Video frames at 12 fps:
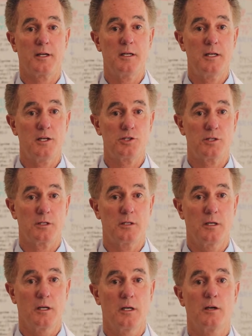
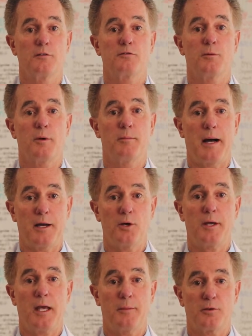condition from a
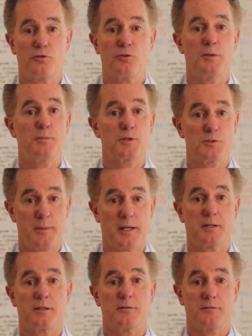biochemistry
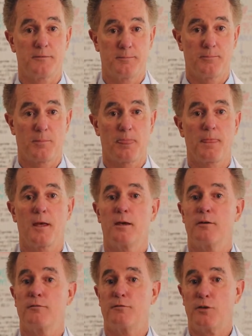perspective.
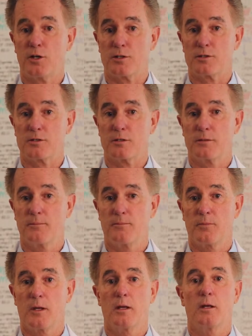First,
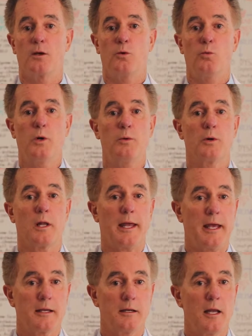we will
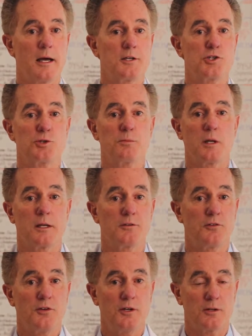analyze your blood
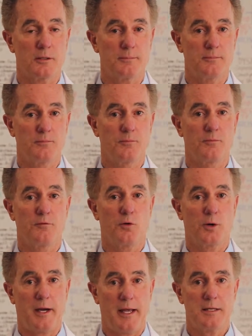serum
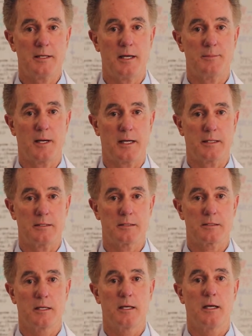for antibodies